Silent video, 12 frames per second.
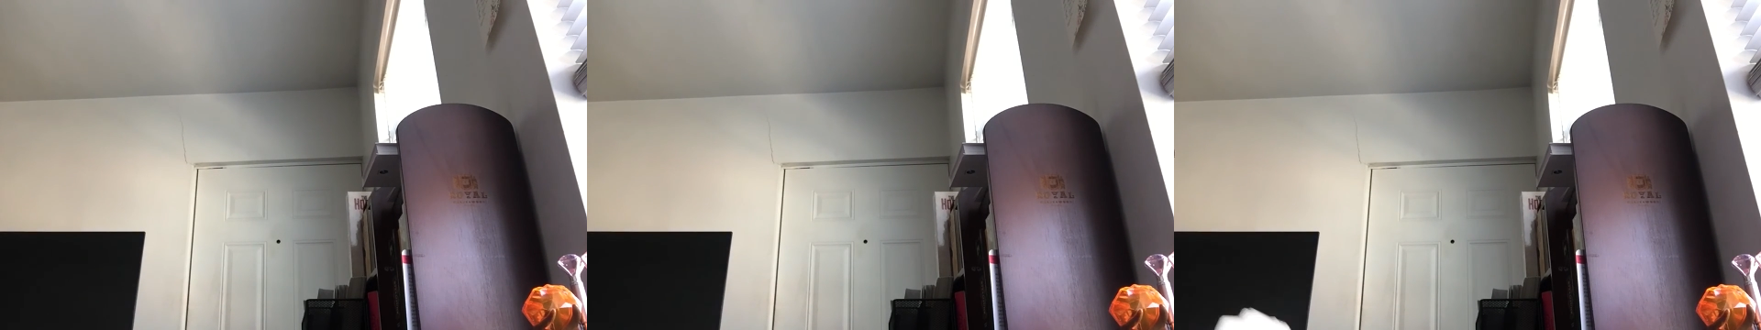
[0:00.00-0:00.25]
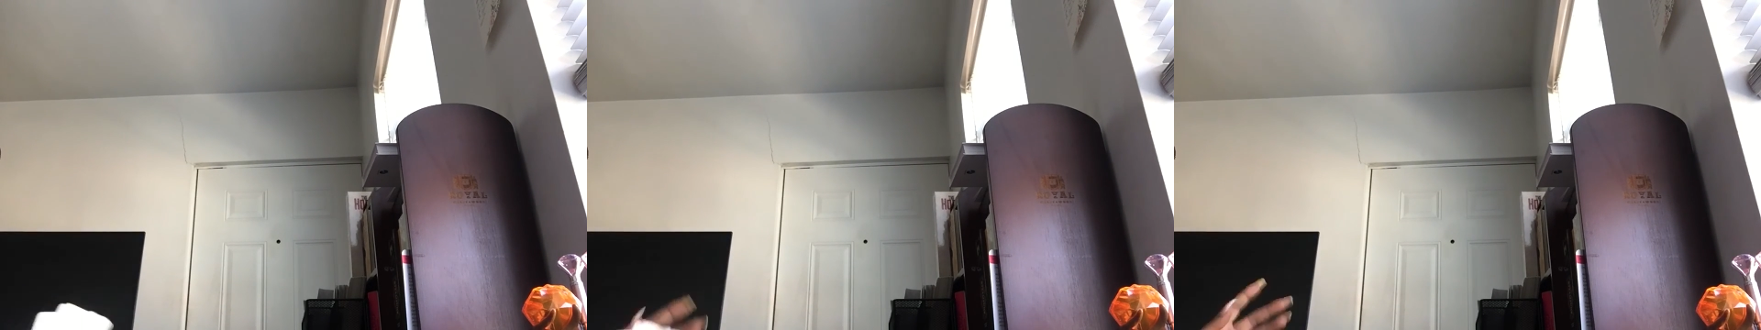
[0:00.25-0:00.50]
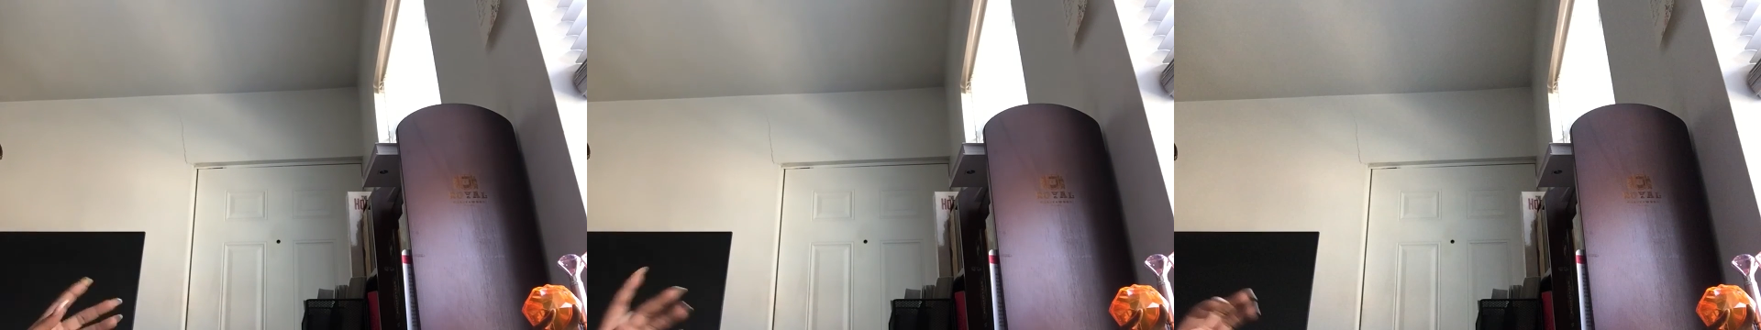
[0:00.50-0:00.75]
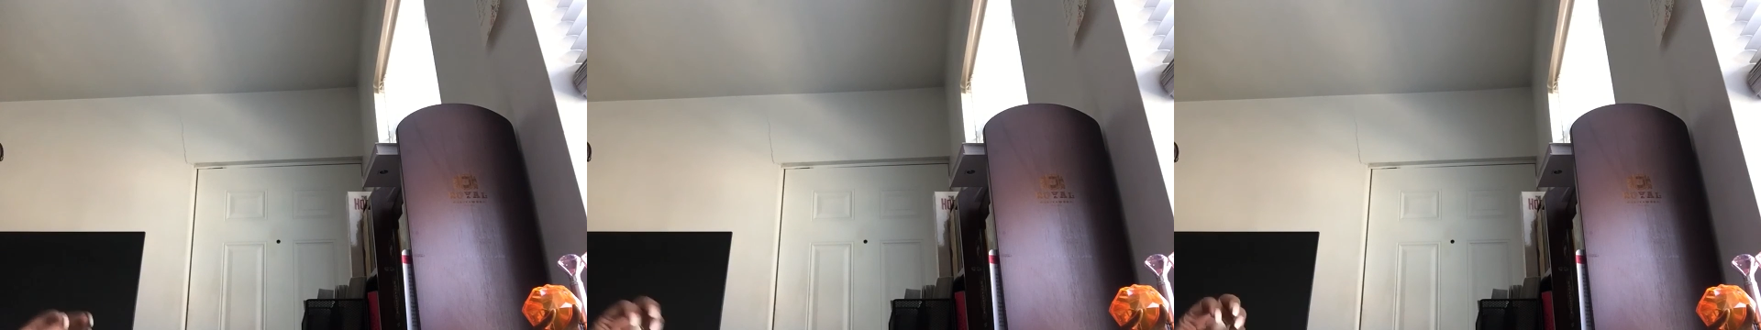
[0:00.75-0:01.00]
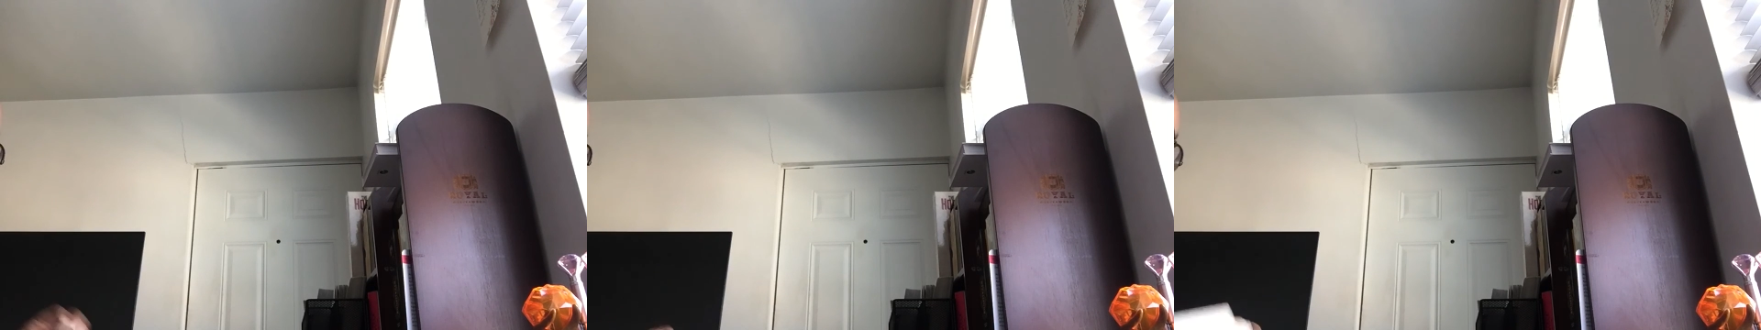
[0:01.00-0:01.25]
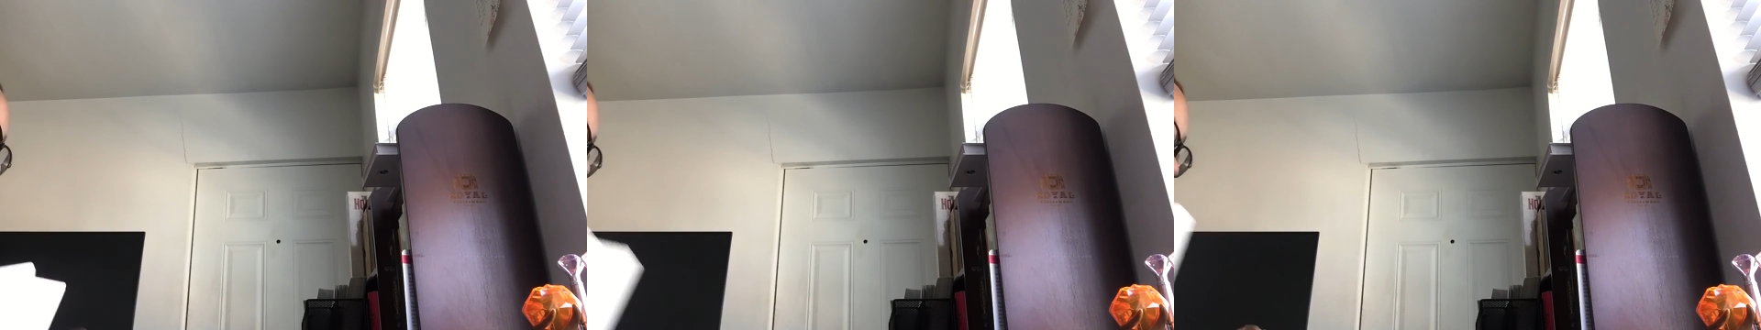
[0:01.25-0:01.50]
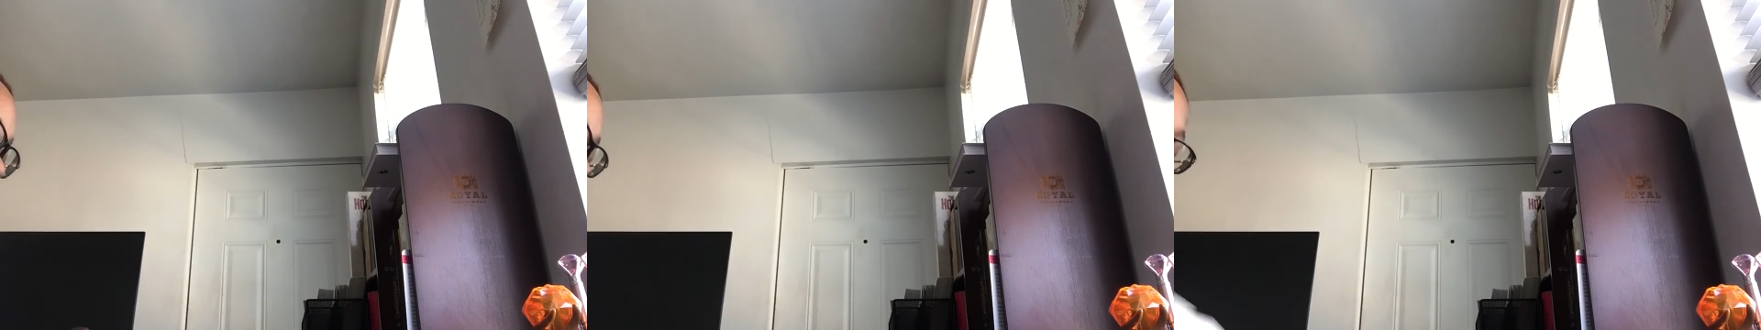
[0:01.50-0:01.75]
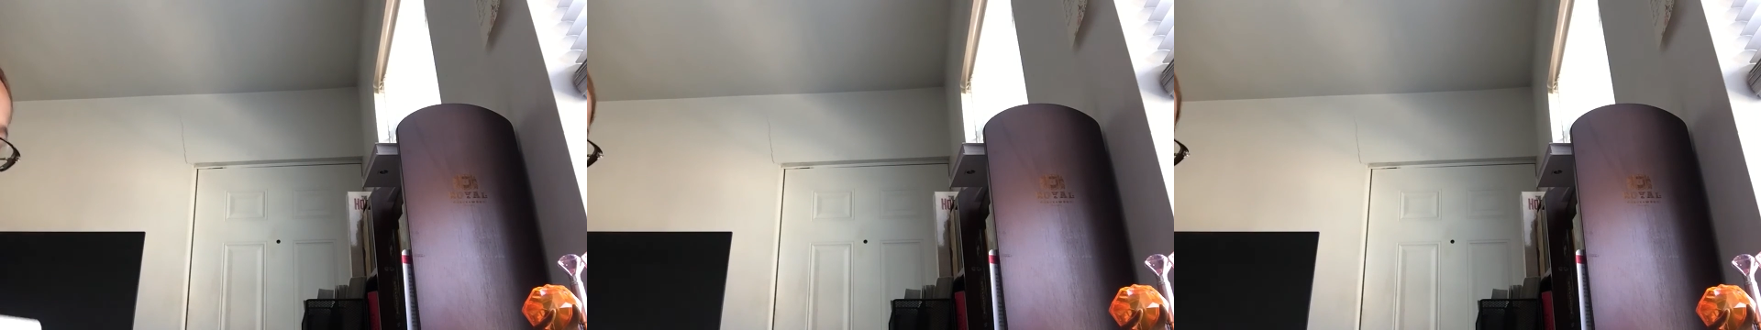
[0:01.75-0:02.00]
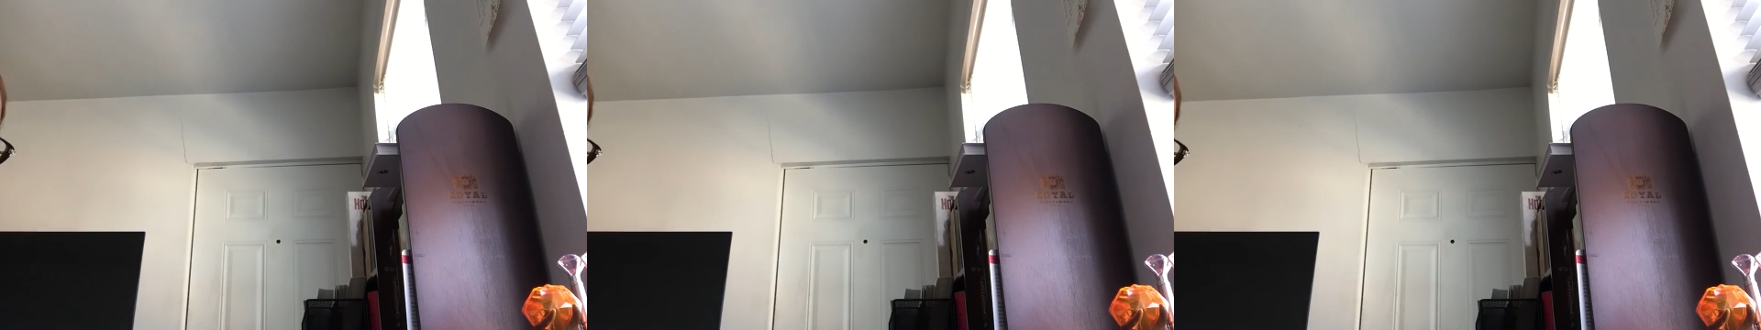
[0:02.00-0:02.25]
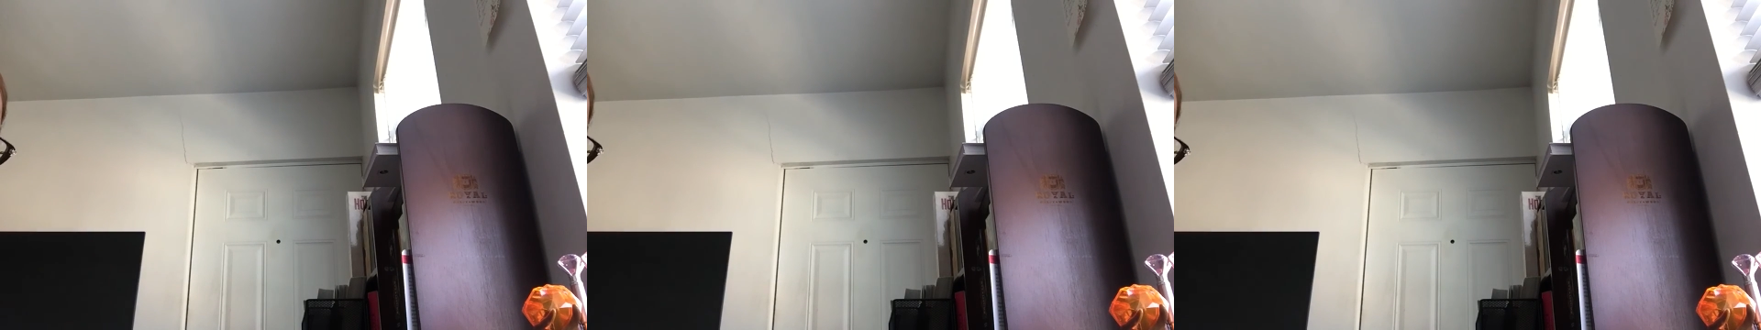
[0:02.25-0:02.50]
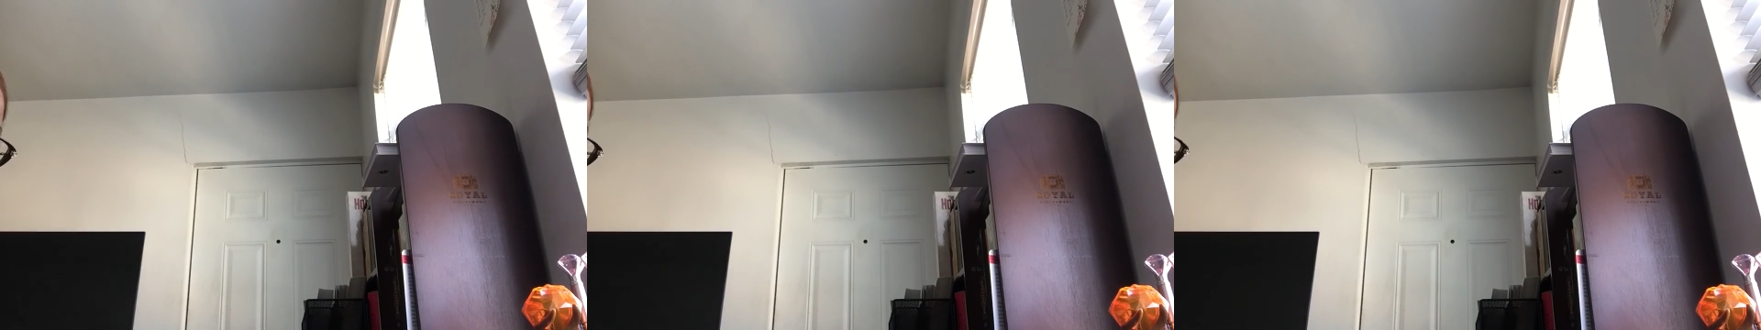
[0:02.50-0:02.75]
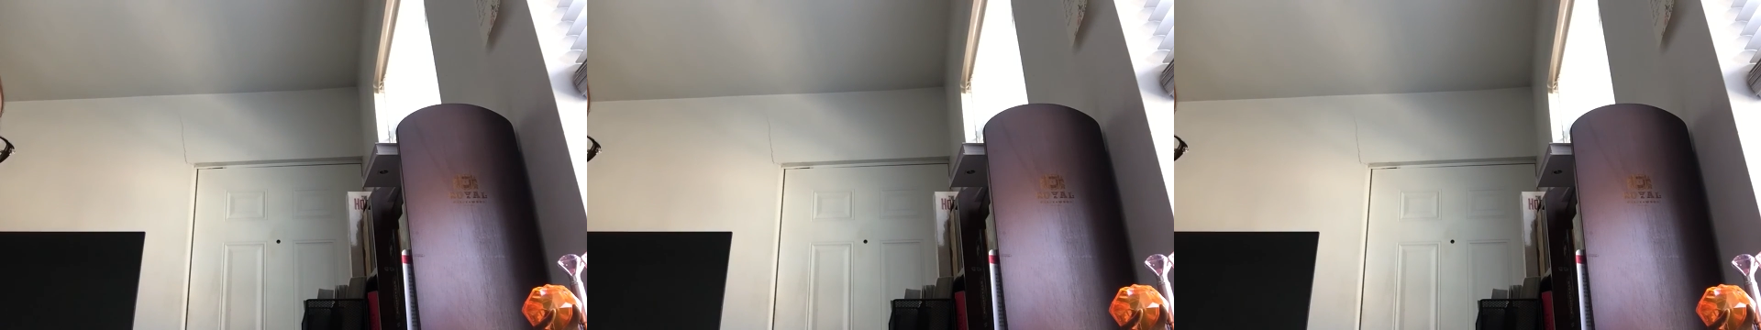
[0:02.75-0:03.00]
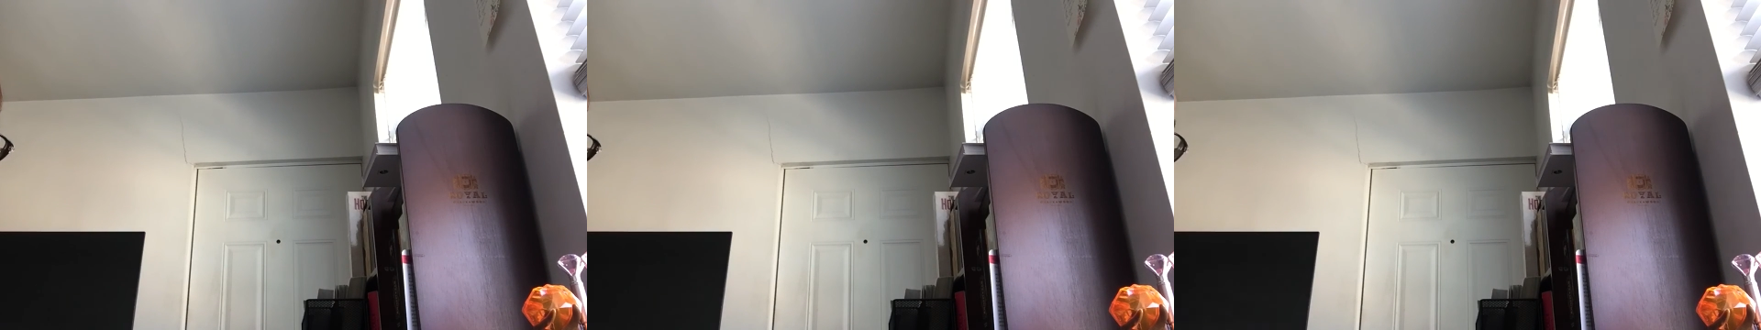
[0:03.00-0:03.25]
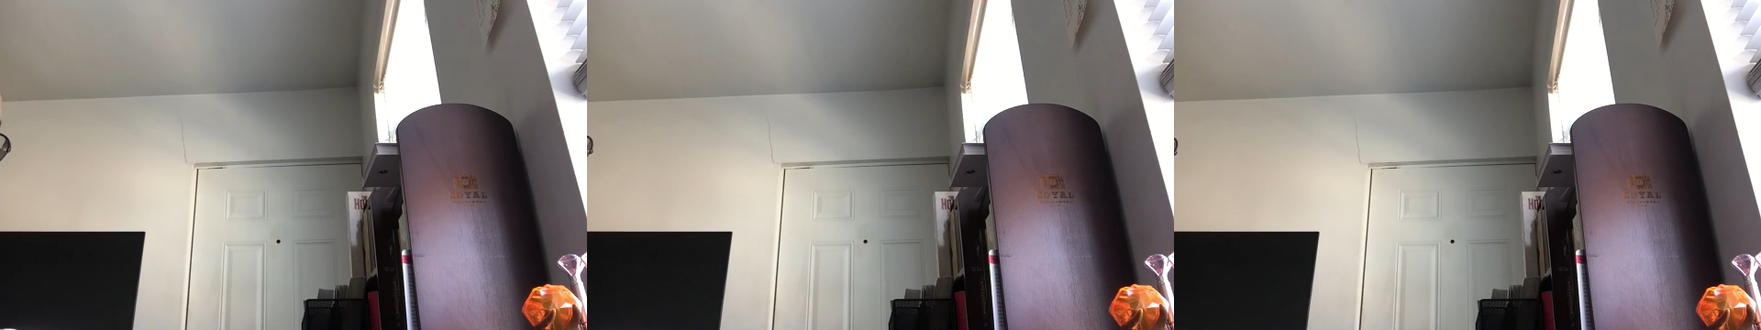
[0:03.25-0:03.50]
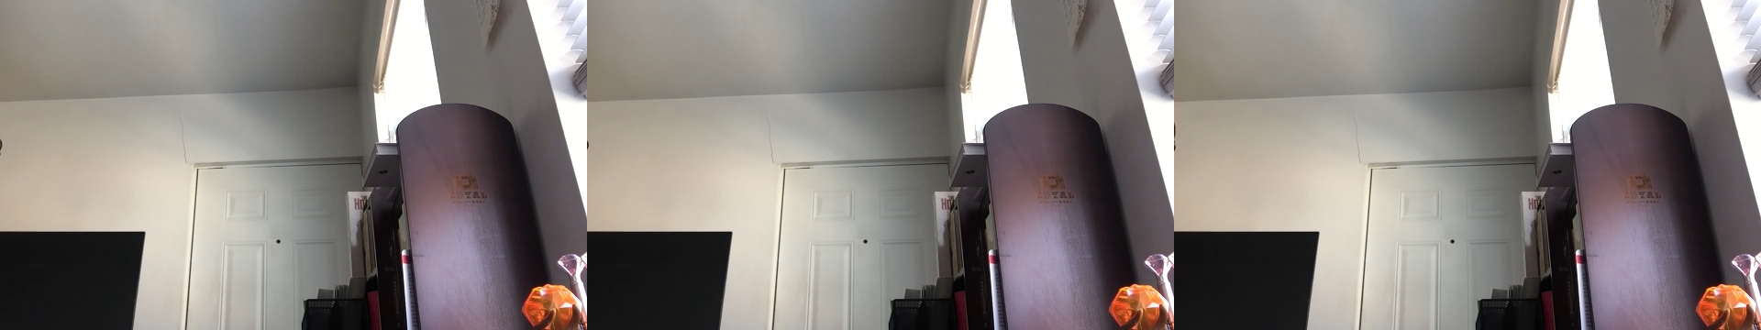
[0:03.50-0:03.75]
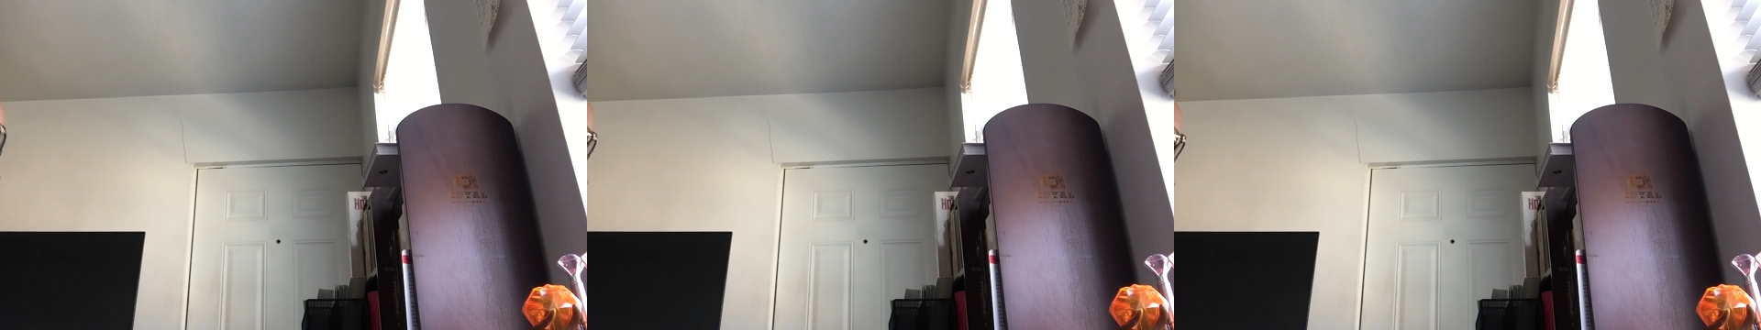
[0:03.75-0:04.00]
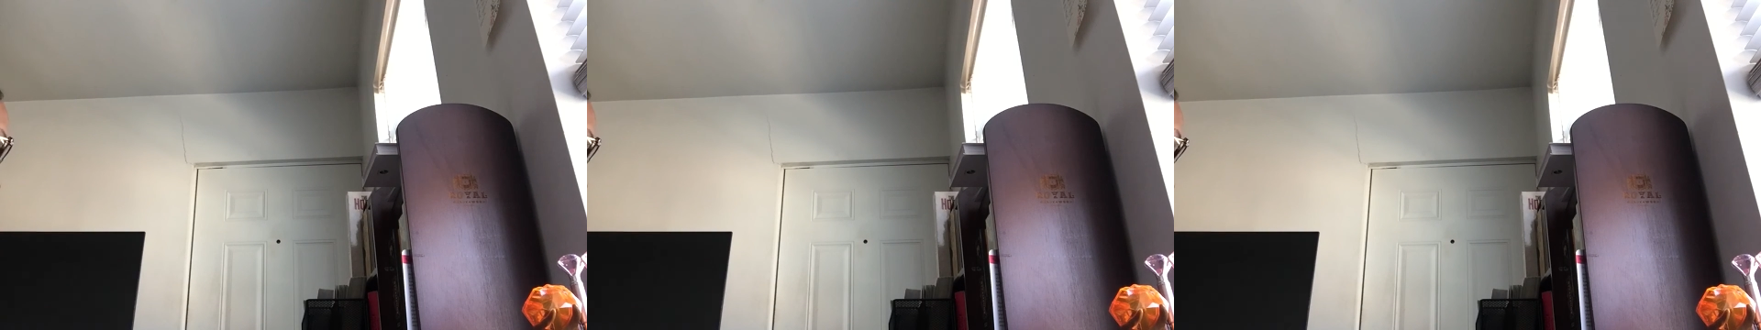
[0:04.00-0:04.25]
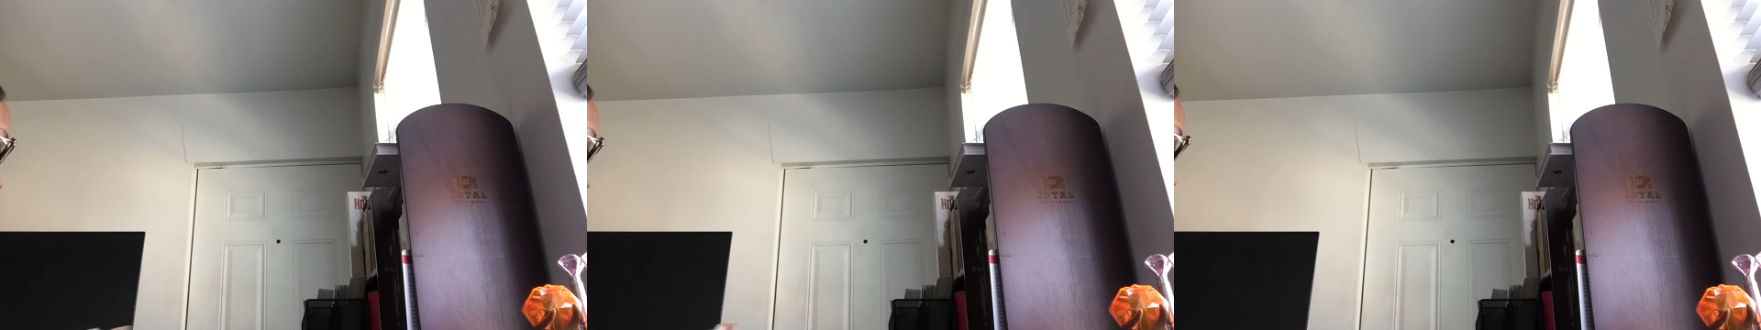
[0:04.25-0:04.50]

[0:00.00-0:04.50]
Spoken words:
(no speaker visible)